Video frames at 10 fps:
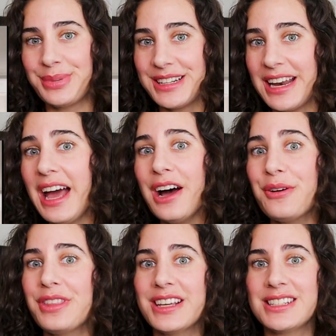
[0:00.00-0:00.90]
but
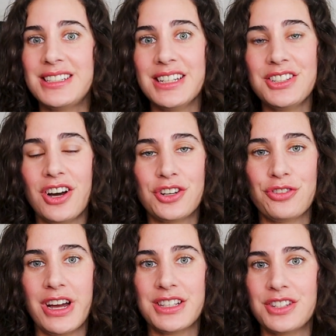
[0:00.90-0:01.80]
now, thanks to TikTok
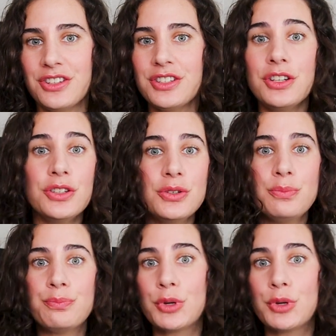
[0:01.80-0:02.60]
trends, there's a new